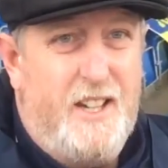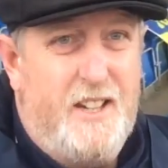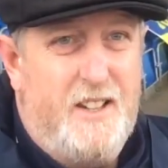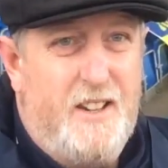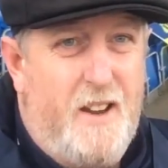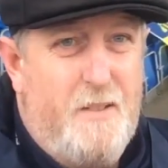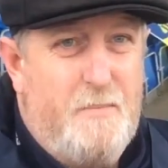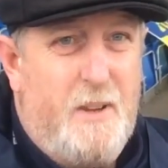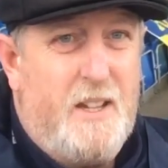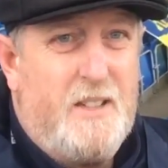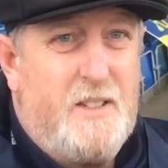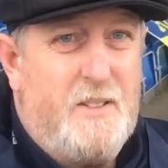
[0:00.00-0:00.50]

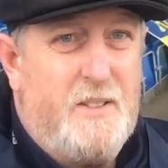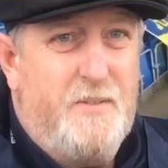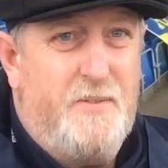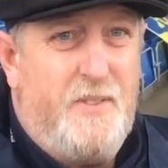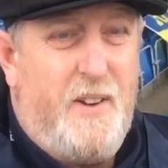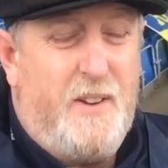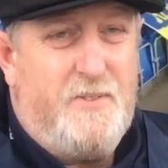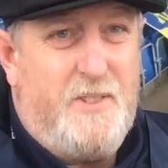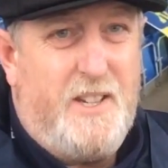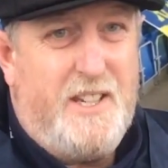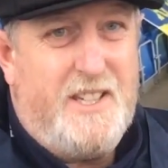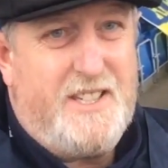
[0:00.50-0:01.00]
9 minutes and
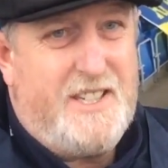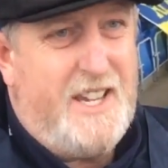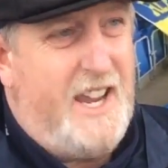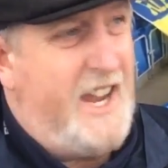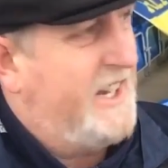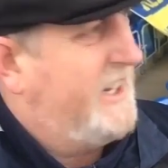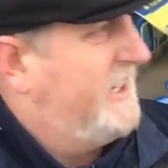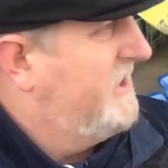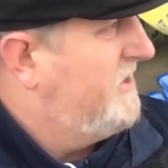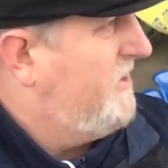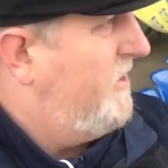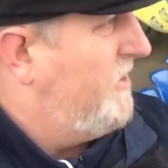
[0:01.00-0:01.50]
50
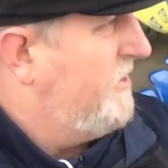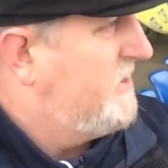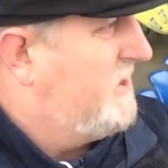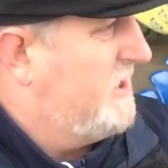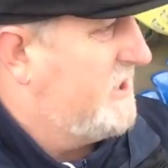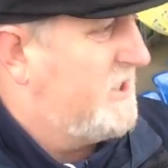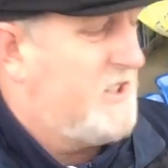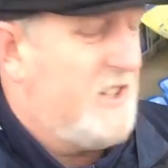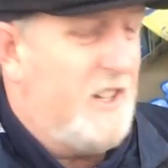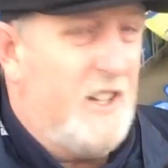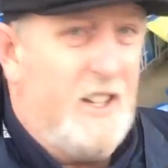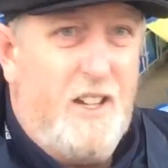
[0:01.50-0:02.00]
seconds. Oxford
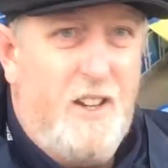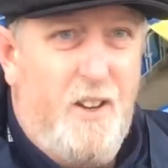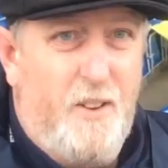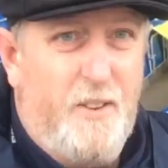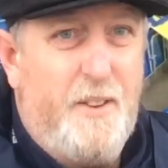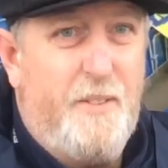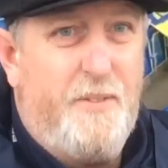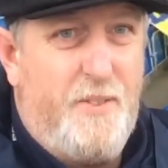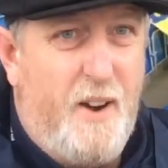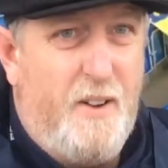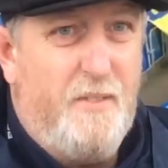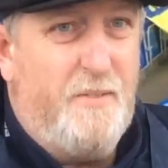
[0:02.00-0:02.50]
certainly on the
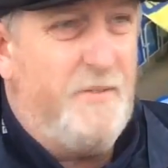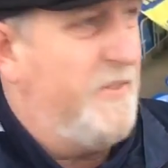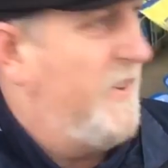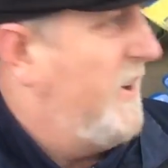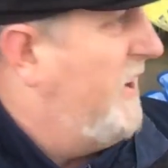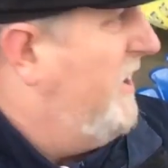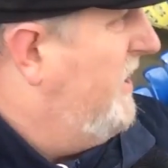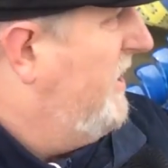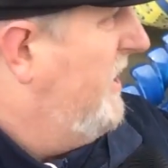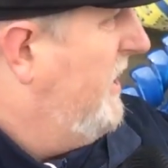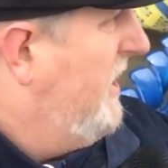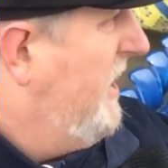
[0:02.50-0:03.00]
front
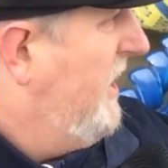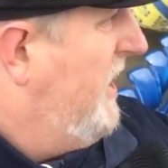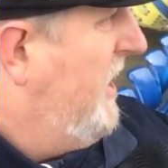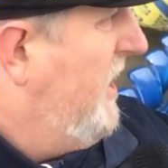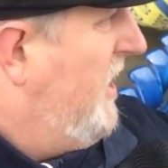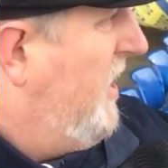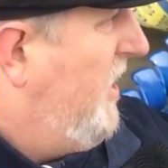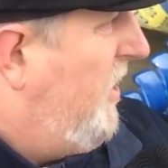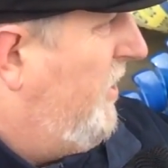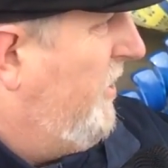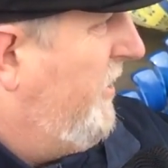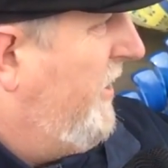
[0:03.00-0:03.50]
foot.
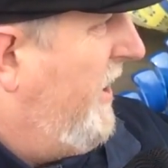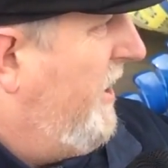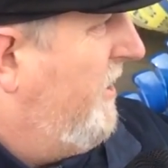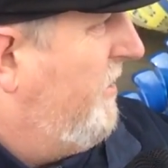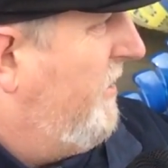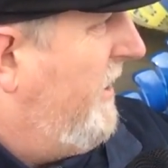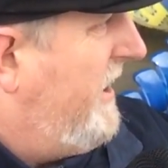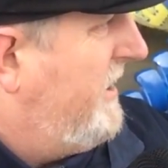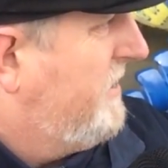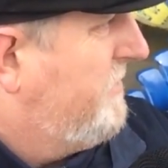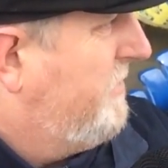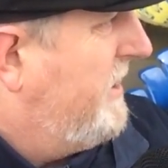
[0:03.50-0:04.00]
Although,
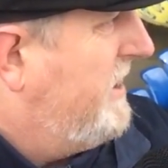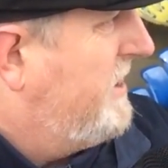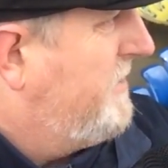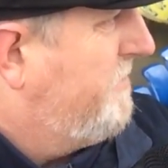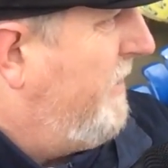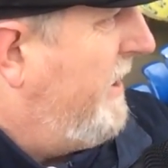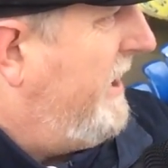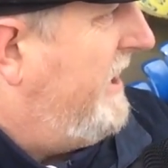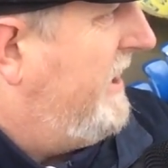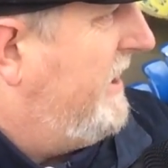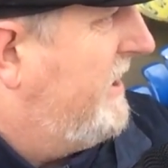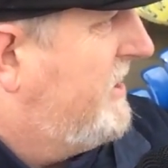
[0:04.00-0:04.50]
as we
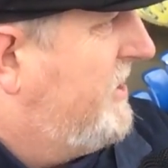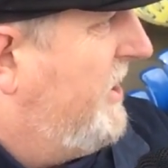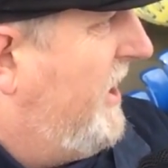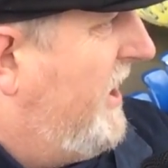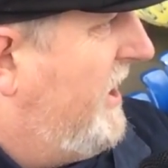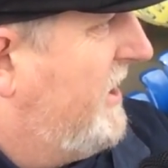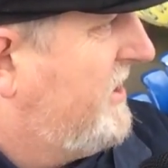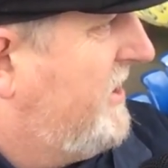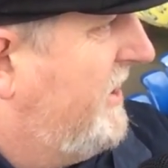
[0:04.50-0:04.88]
speak, a chance